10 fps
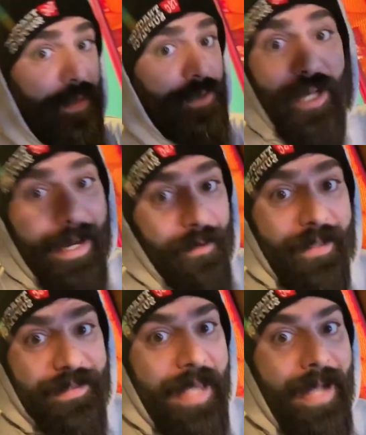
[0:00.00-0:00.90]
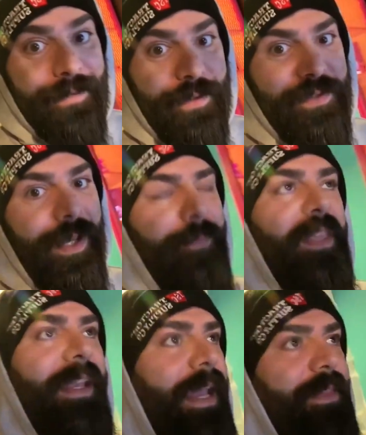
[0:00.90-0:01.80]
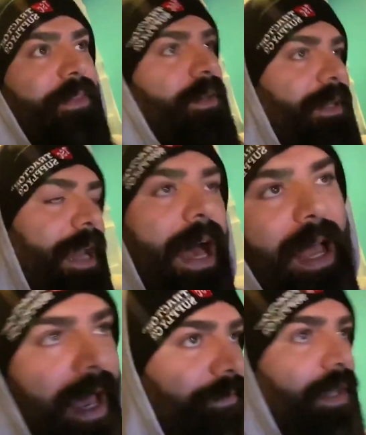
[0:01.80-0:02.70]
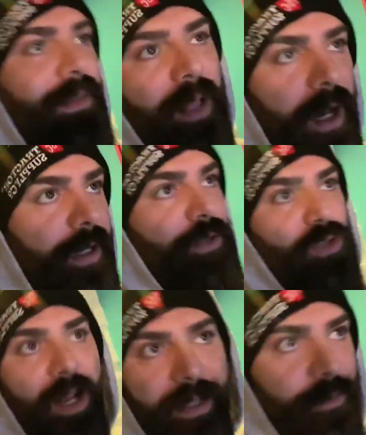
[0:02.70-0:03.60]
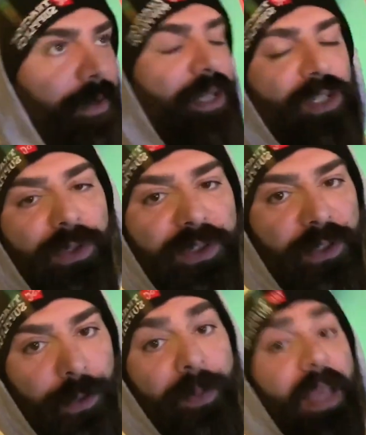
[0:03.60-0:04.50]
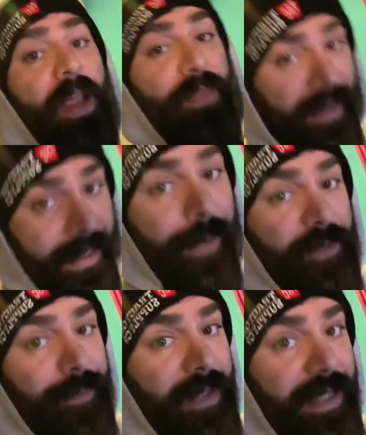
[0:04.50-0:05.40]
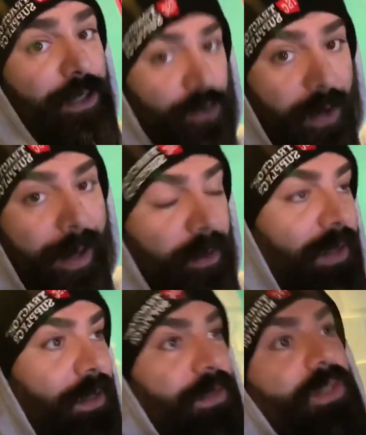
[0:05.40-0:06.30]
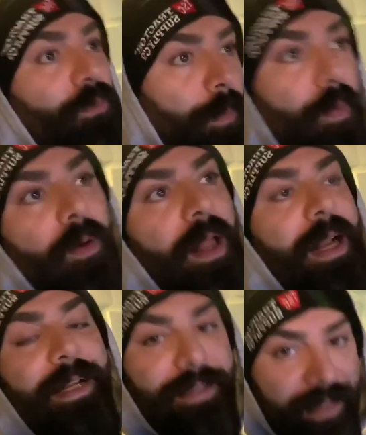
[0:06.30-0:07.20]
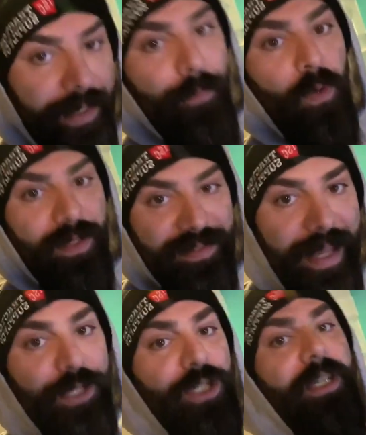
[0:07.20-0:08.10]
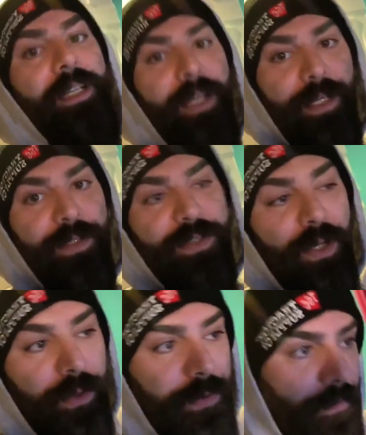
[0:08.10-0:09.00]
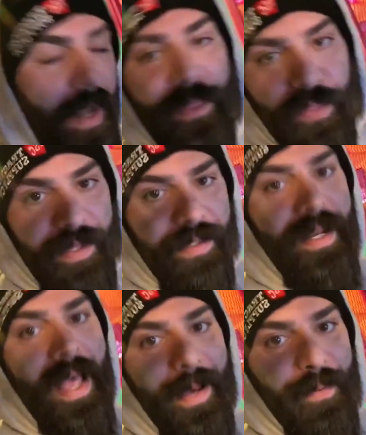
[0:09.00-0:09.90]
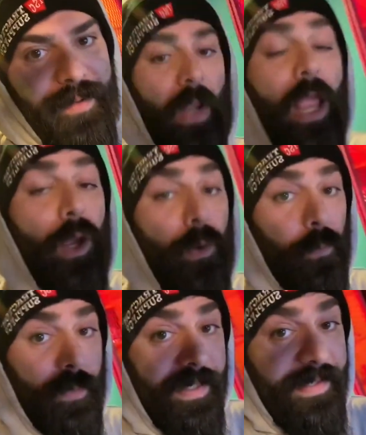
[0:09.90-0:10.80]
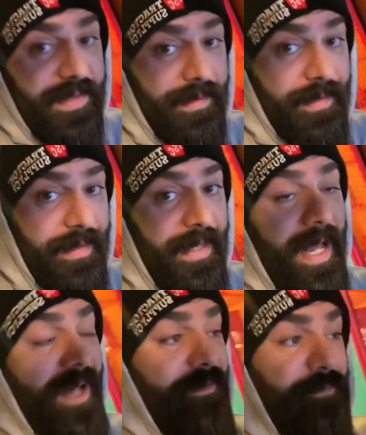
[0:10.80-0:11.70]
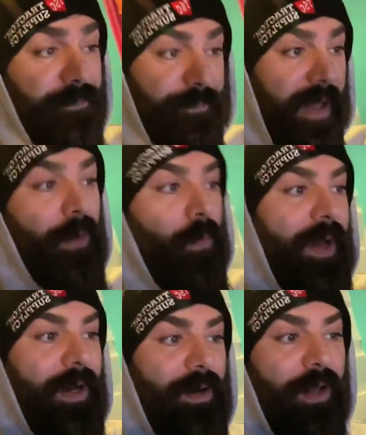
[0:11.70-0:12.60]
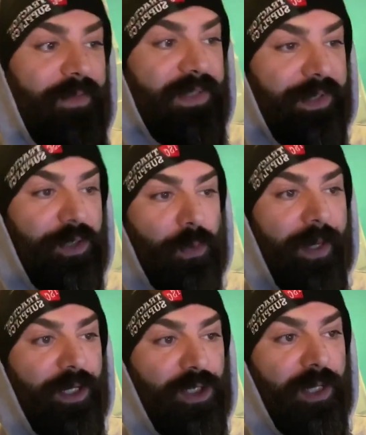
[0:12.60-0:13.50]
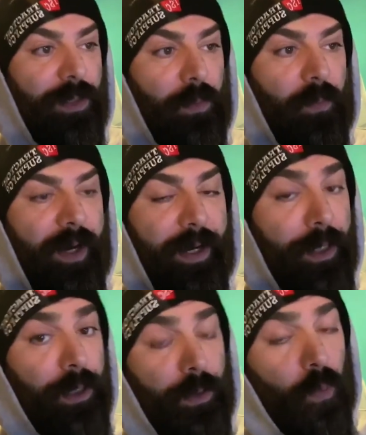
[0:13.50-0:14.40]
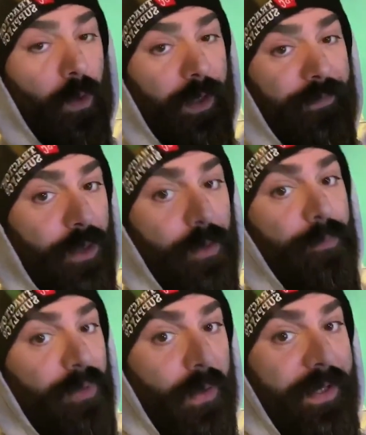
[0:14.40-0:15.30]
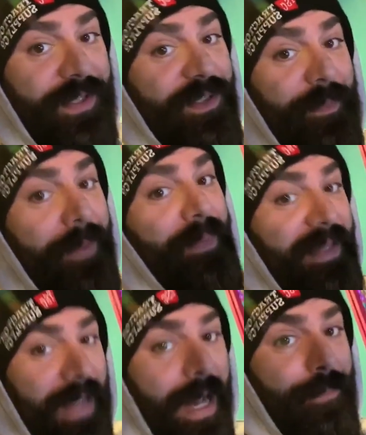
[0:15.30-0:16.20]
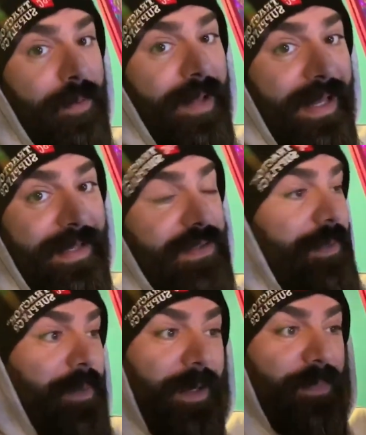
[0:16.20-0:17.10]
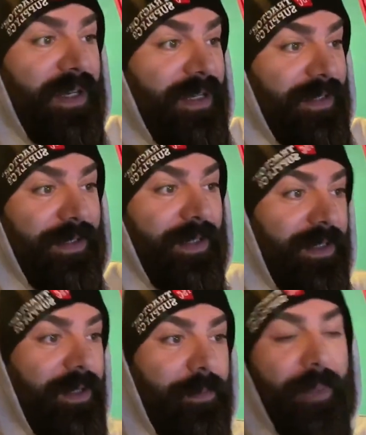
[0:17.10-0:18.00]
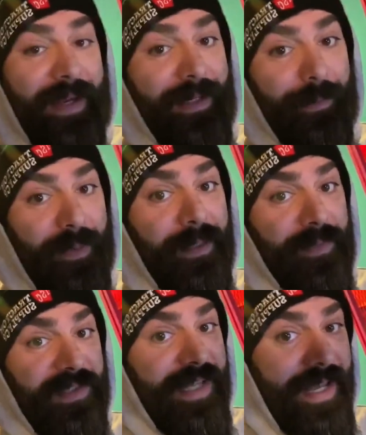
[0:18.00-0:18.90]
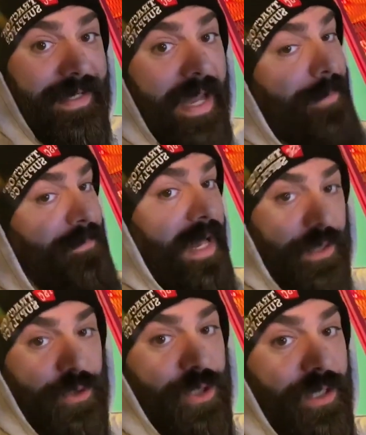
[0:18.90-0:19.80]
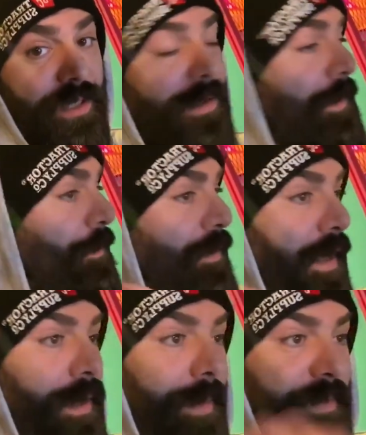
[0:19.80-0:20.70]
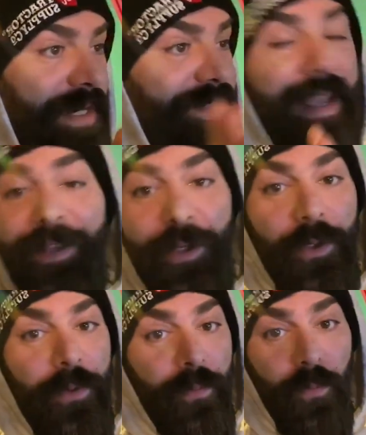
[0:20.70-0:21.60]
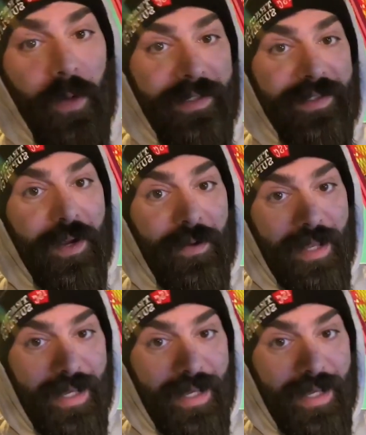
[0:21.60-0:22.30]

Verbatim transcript: their channel gets hacked or something, and they're not having luck trying to reach YouTube, they come to me, DramaAlert, to report on it, to get it more attention, so the right thing can happen. Recently, I've been aware of a situation where one of your employees might be compromised and might be making a big mistake. I'm not sure, but I'm gonna tell you what's going